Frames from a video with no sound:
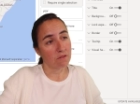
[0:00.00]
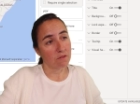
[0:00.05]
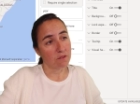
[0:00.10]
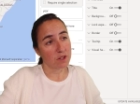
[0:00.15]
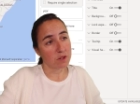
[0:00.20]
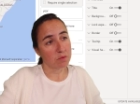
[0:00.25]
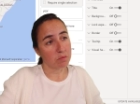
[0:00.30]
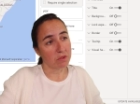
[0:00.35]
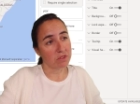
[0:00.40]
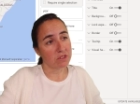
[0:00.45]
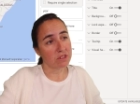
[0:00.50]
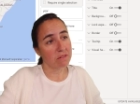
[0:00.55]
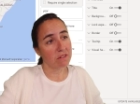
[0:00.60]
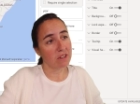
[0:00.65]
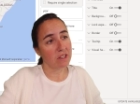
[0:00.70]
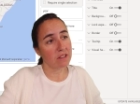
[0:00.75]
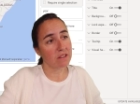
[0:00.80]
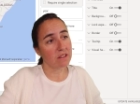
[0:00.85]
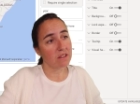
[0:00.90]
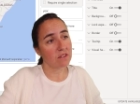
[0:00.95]
responsive
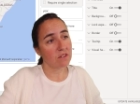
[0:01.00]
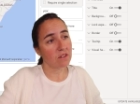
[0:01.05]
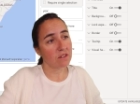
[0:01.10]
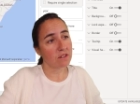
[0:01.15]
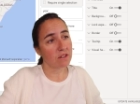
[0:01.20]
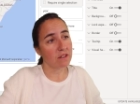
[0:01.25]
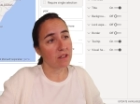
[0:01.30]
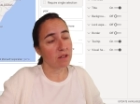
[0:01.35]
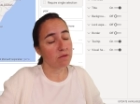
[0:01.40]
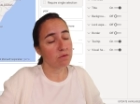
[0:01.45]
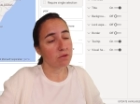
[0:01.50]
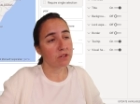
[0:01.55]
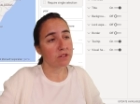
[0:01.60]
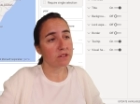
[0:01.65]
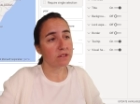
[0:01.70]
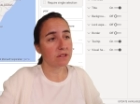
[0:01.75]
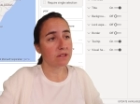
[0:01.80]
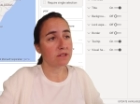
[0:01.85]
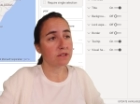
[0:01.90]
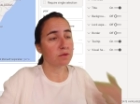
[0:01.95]
thing, the
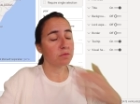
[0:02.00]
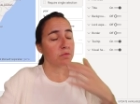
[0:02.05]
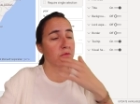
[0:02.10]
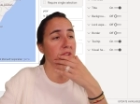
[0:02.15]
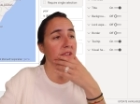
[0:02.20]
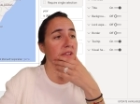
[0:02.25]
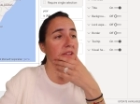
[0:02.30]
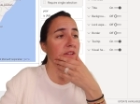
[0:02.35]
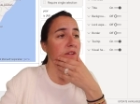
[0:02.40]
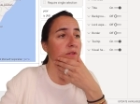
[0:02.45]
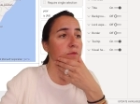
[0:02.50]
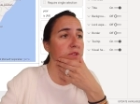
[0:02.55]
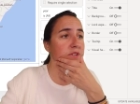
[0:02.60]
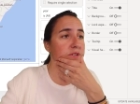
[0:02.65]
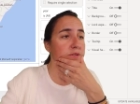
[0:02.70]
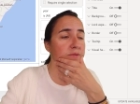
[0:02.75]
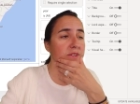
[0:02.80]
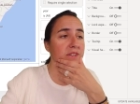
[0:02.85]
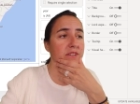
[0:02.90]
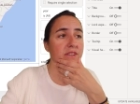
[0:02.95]
labels disappear,
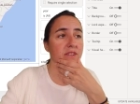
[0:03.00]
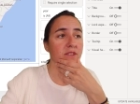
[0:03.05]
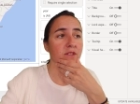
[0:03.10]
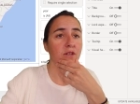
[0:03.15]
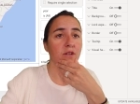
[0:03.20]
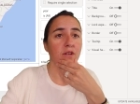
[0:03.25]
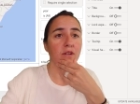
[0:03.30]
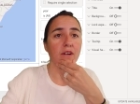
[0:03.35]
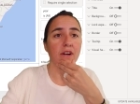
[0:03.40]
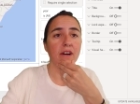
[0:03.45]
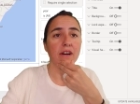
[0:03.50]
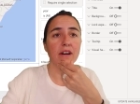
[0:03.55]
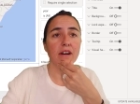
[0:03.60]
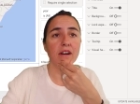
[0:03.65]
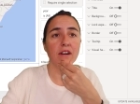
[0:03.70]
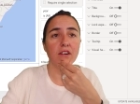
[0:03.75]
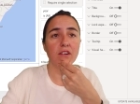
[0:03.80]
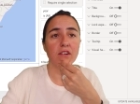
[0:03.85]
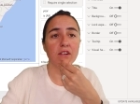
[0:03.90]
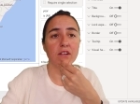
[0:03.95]
which makes it quite
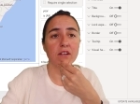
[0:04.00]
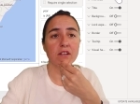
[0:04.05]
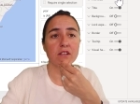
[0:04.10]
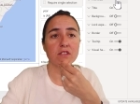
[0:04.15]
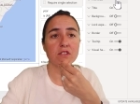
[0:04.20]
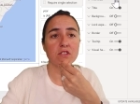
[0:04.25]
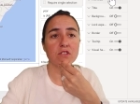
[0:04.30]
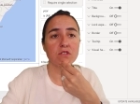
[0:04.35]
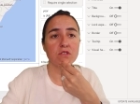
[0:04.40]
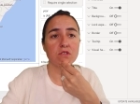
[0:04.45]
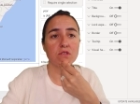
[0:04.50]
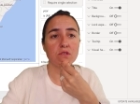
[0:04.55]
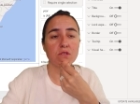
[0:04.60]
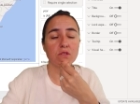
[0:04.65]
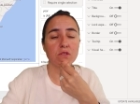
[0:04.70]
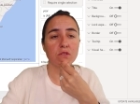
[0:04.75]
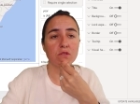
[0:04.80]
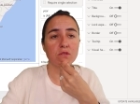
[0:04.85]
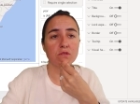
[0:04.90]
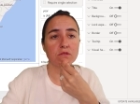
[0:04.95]
hard
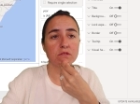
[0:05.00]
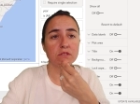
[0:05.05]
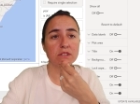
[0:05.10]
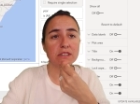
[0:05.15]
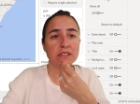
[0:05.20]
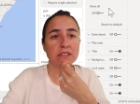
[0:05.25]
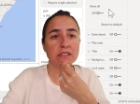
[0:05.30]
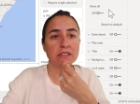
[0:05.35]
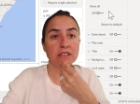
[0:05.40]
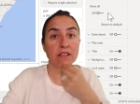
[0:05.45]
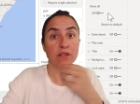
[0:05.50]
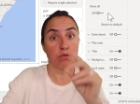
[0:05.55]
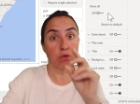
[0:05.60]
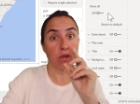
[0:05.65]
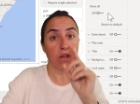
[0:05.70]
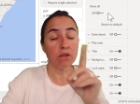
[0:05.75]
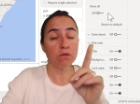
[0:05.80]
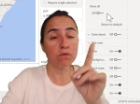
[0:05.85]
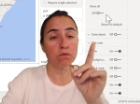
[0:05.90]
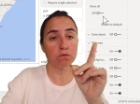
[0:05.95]
to read.
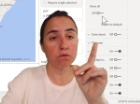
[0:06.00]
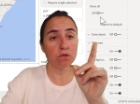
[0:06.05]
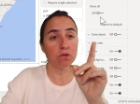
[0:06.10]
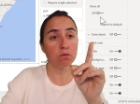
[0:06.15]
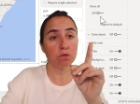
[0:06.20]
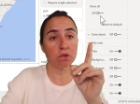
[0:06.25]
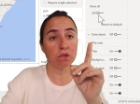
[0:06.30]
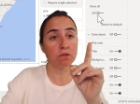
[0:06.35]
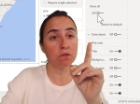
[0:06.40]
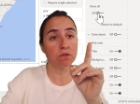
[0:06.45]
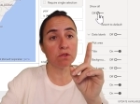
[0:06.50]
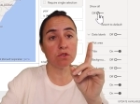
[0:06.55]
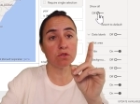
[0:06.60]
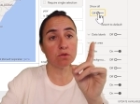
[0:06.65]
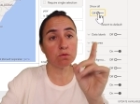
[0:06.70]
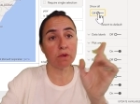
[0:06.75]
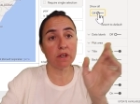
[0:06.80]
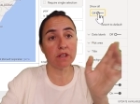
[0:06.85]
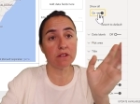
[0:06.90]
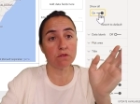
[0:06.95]
Why, one of the
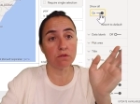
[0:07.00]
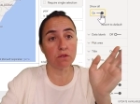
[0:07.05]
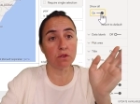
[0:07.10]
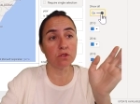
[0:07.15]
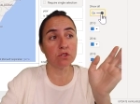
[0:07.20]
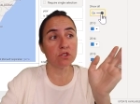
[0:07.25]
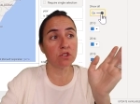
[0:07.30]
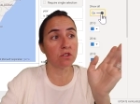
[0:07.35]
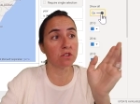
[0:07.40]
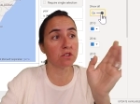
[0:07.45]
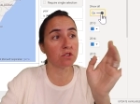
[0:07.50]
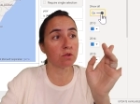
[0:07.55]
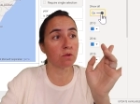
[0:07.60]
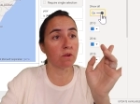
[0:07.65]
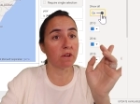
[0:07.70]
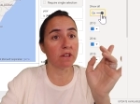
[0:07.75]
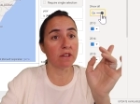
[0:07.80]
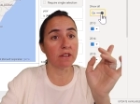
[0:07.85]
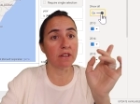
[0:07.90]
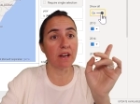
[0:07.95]
reasons why the rows chart is
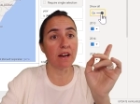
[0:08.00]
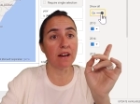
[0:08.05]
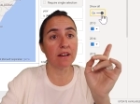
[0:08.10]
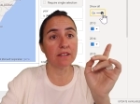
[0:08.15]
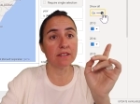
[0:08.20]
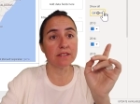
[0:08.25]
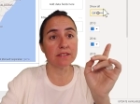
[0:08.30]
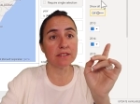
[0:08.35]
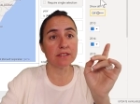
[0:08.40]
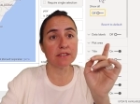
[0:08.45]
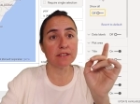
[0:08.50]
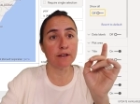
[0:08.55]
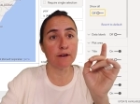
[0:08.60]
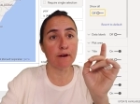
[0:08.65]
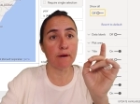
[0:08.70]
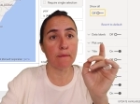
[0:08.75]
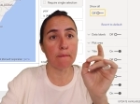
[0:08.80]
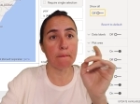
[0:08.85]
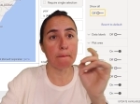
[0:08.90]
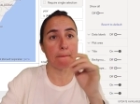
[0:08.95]
quite a nice
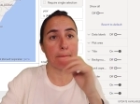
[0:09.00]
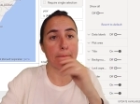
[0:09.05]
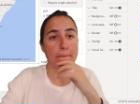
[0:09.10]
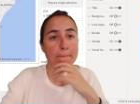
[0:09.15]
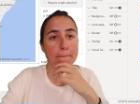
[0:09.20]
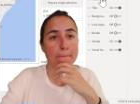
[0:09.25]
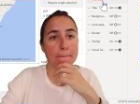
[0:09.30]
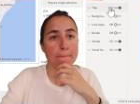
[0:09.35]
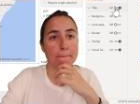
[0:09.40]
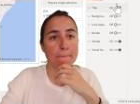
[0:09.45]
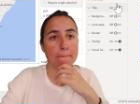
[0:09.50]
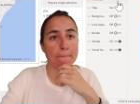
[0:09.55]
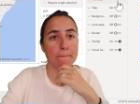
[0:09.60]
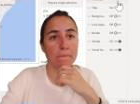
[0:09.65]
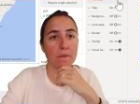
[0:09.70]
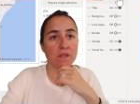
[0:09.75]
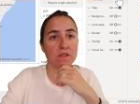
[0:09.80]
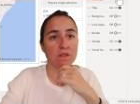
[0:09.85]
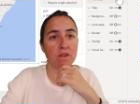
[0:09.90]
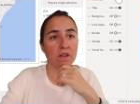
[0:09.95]
um,
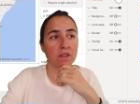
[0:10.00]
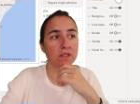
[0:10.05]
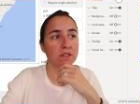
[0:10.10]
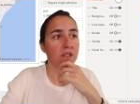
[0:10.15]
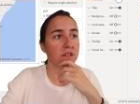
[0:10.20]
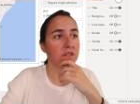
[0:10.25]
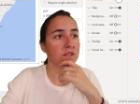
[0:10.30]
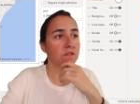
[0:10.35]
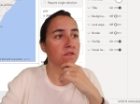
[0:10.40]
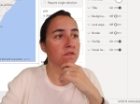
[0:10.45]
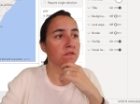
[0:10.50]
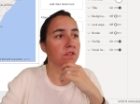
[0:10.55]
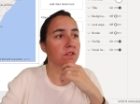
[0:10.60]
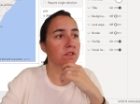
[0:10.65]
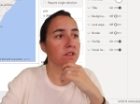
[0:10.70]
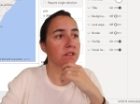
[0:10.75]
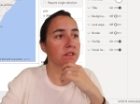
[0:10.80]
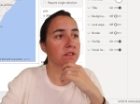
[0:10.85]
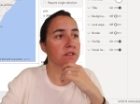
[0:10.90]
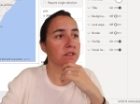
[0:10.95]
visualization for
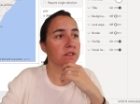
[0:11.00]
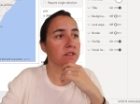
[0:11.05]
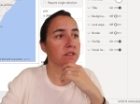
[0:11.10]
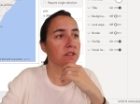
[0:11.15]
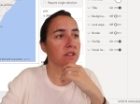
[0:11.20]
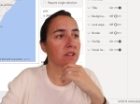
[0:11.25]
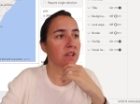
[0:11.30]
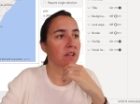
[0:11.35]
this.